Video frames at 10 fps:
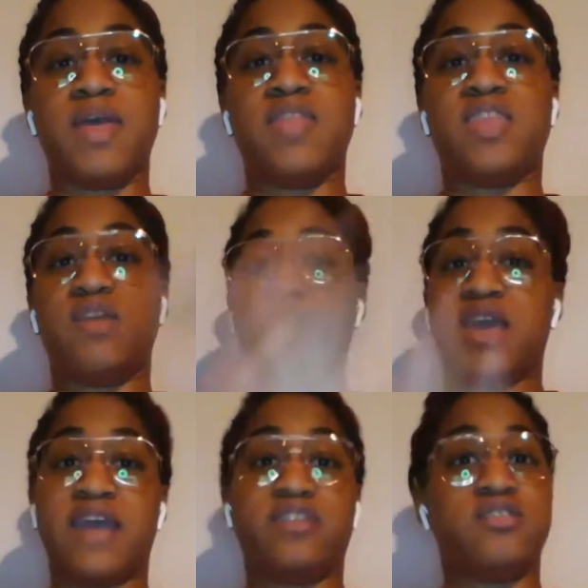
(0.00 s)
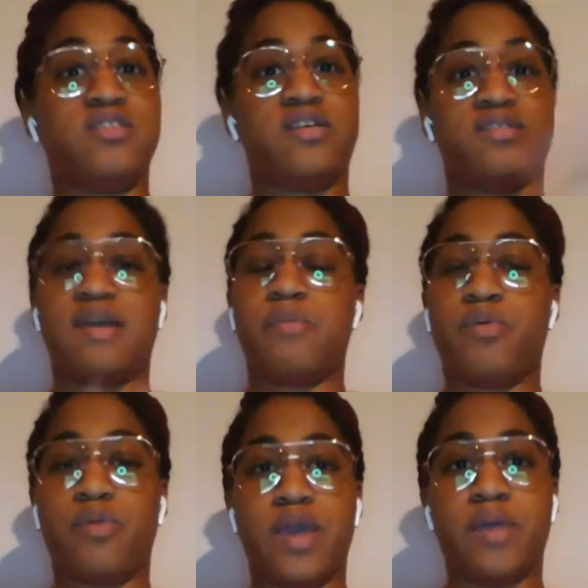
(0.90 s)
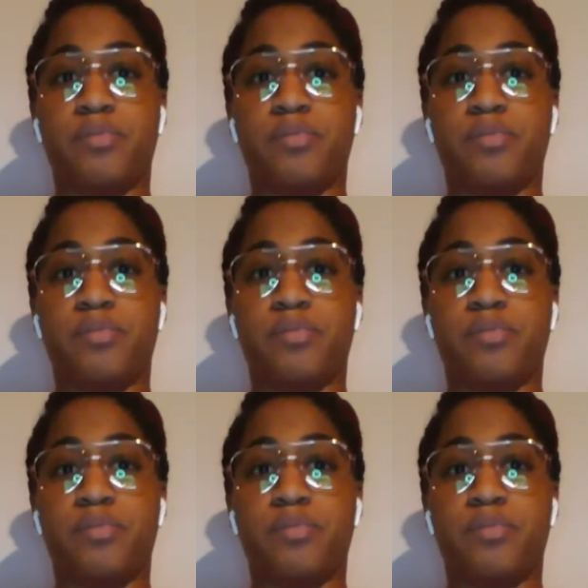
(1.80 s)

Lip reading: and they react a certain type of way.